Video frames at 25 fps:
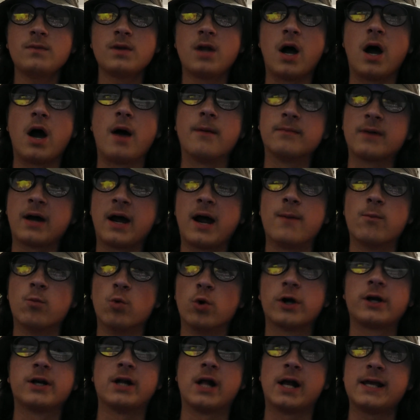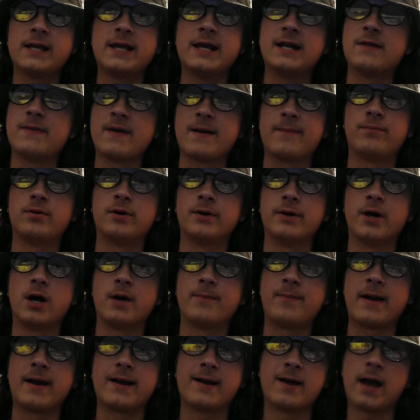I'm working on getting that put
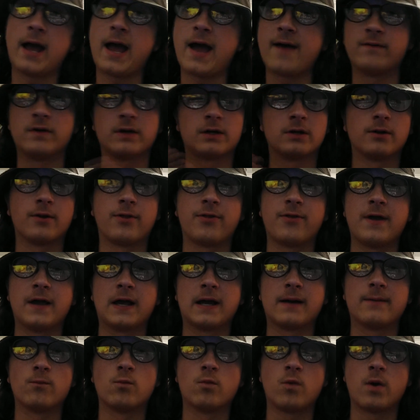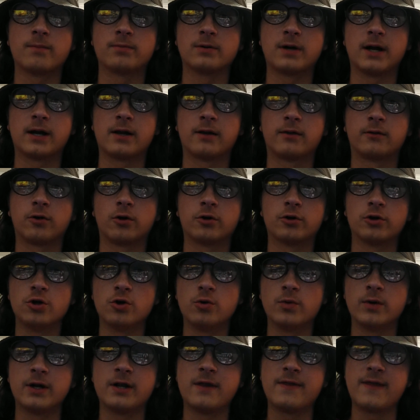up. I have like a thing I'm gonna start
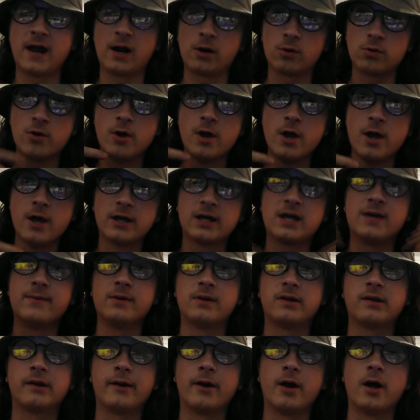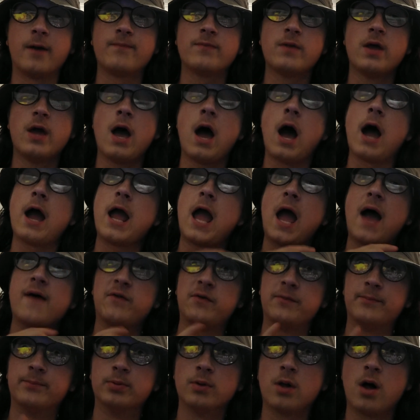doing that'll get me set up. I have
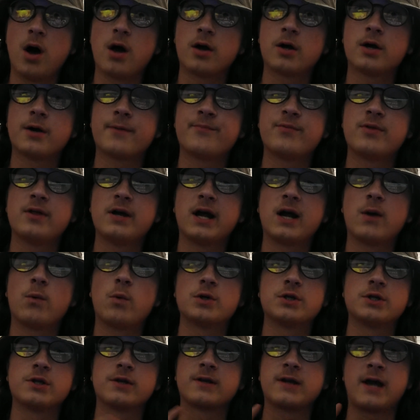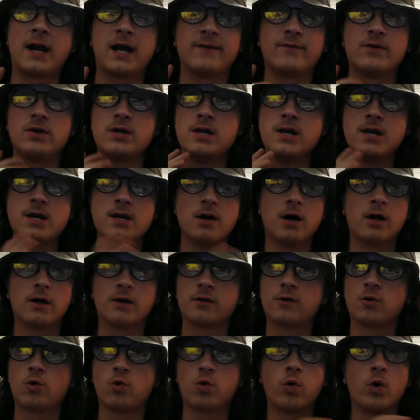a blog up there, which is kind of
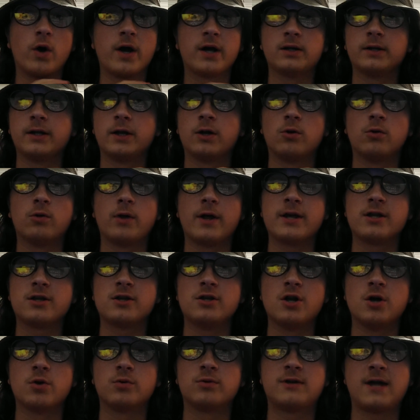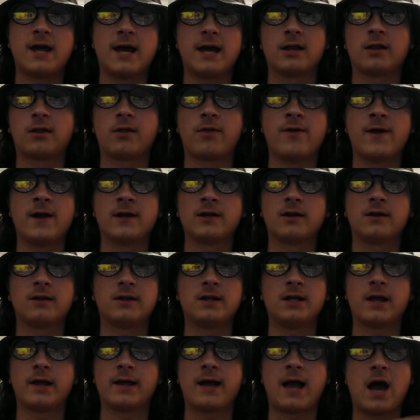a quick little test thing to
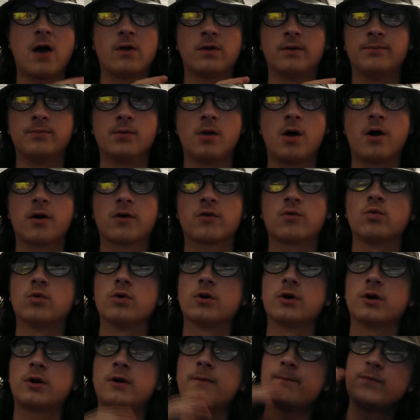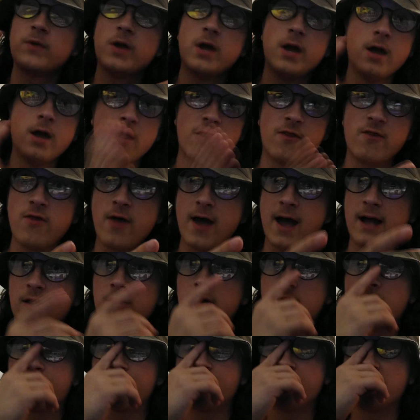see like how the blogs work.
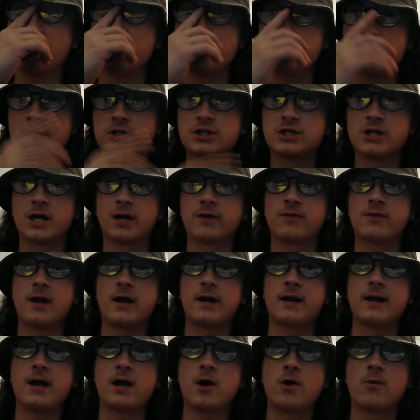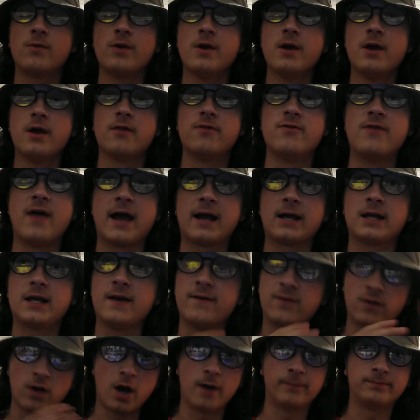That's up there. You can check that out. That
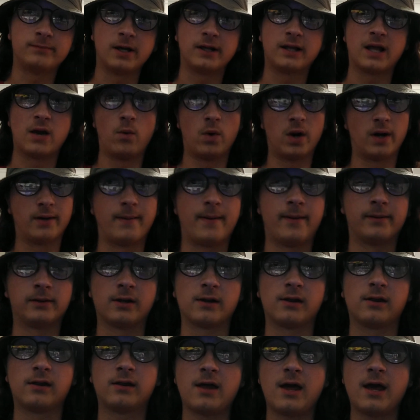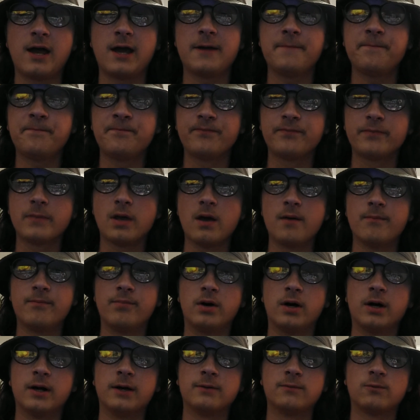gives updates on what I'm about to say.
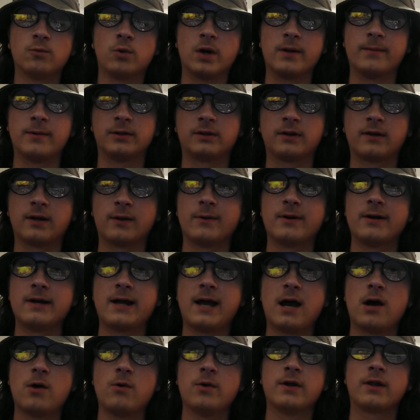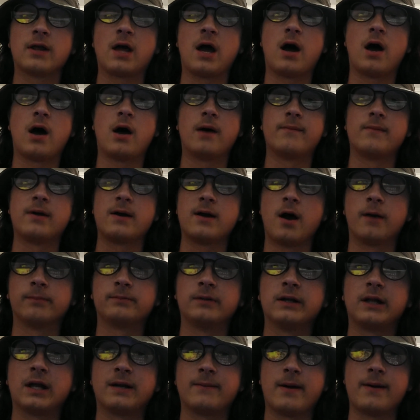But what I'm about to say right now is my
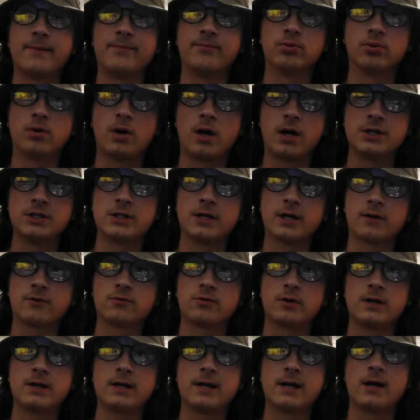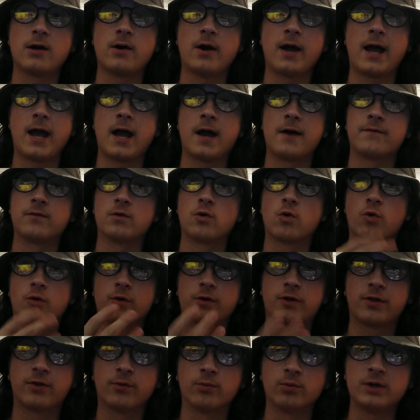updates on my projects right now. I have, of
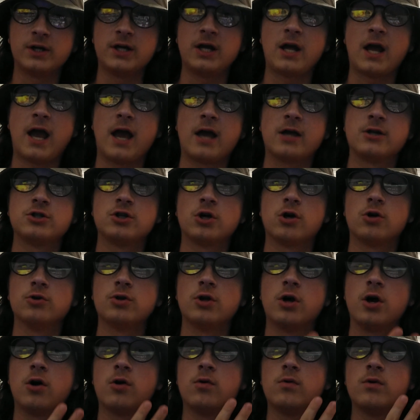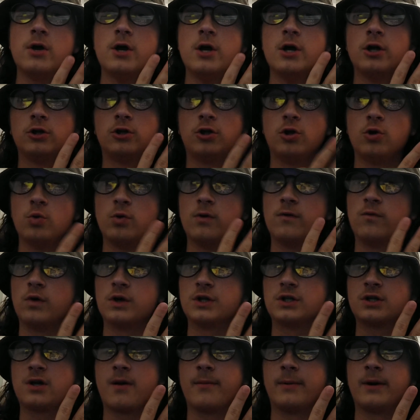course, 3, as y'all know, 2 of
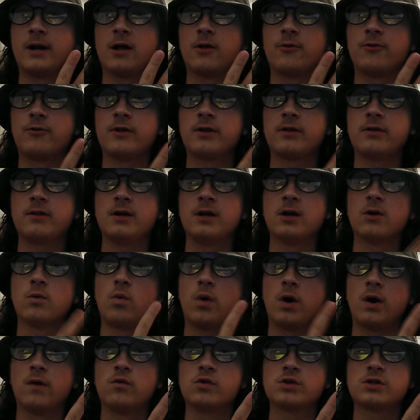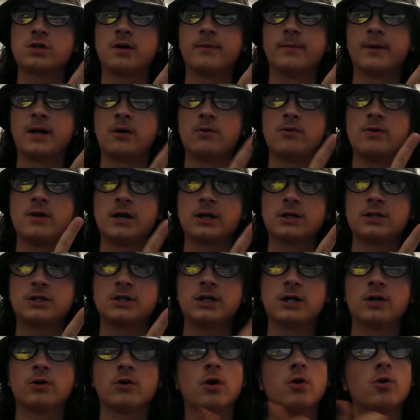which coming out this year, 1 of which coming out
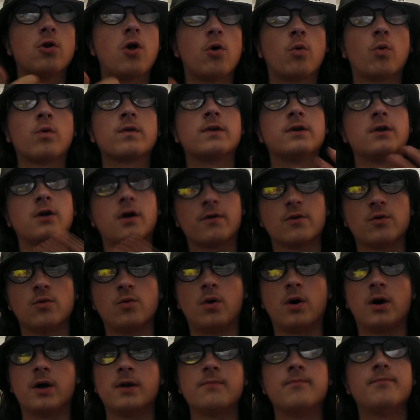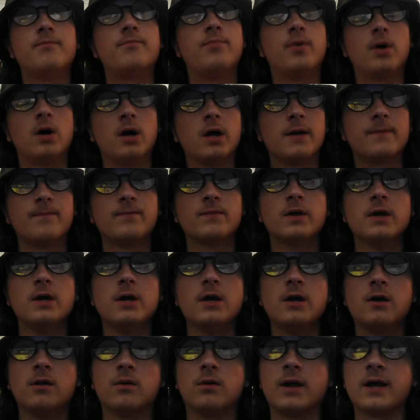next year, along with another one. But
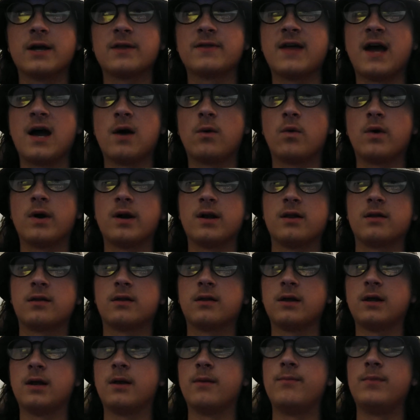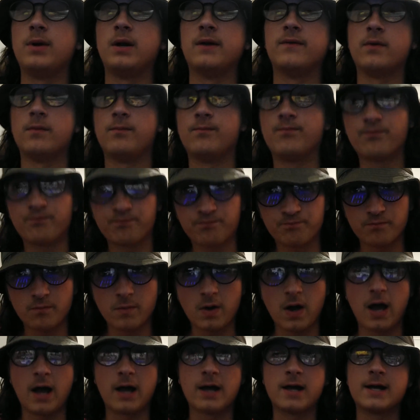like that one is in a bit of a
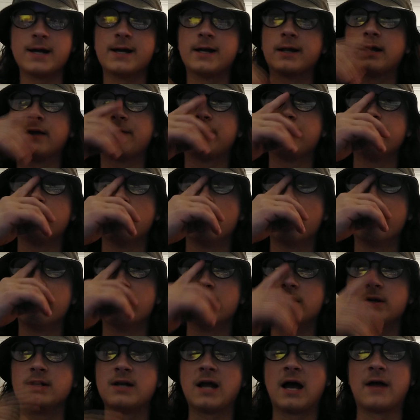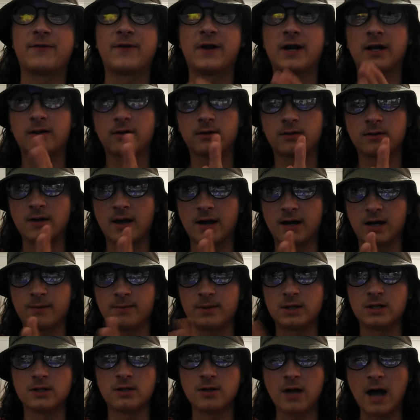hiatus at the moment. Not that it's not
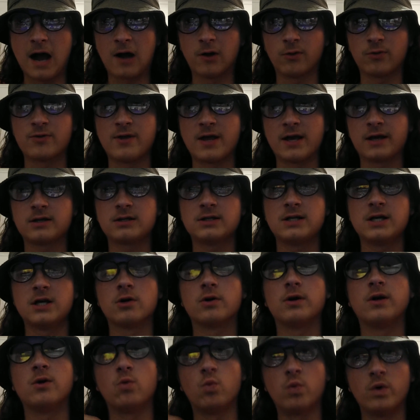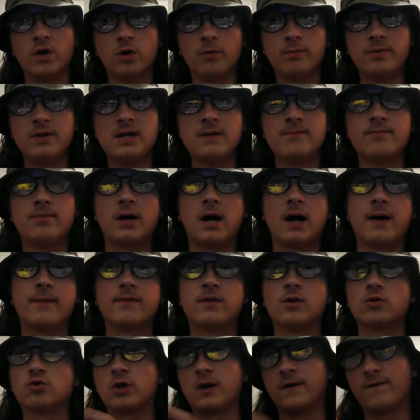going to be out next year. It will be, but I'm
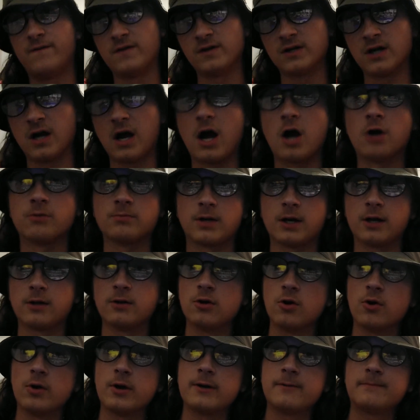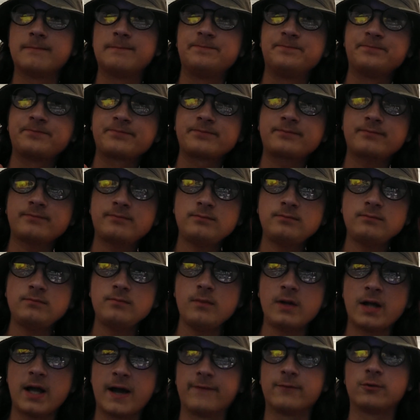still trying to figure out how I'm going to do it
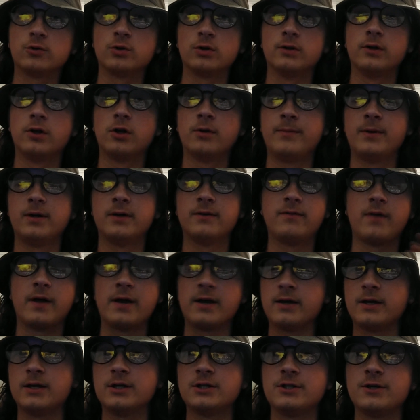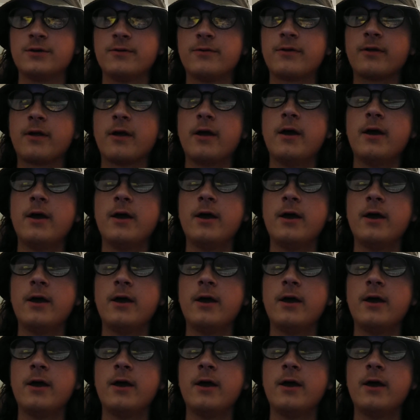after a little bit of like issues.